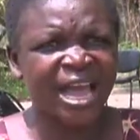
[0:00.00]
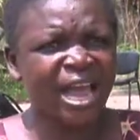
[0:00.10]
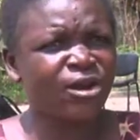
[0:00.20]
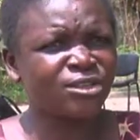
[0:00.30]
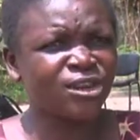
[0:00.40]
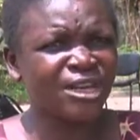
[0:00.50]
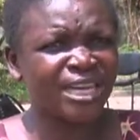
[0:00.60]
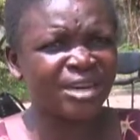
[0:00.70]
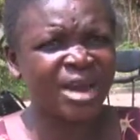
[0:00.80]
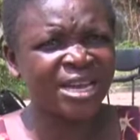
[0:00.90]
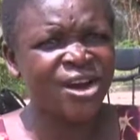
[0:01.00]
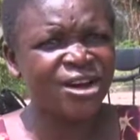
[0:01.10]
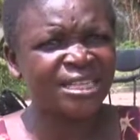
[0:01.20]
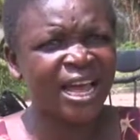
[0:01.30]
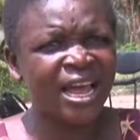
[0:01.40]
I consulted my
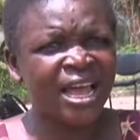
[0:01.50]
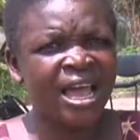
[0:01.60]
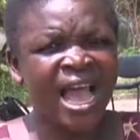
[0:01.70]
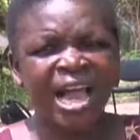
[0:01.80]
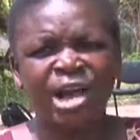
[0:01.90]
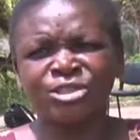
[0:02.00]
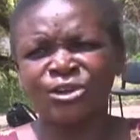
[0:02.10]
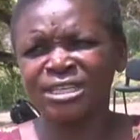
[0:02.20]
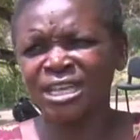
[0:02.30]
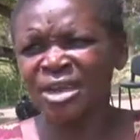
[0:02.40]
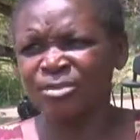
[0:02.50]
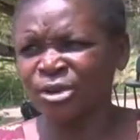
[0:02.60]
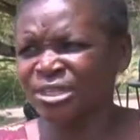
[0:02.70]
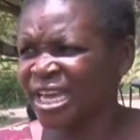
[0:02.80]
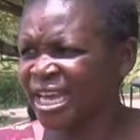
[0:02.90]
doctor, I consulted the
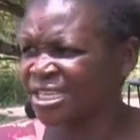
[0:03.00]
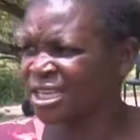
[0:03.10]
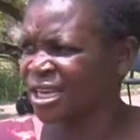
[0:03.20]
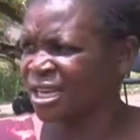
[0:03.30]
project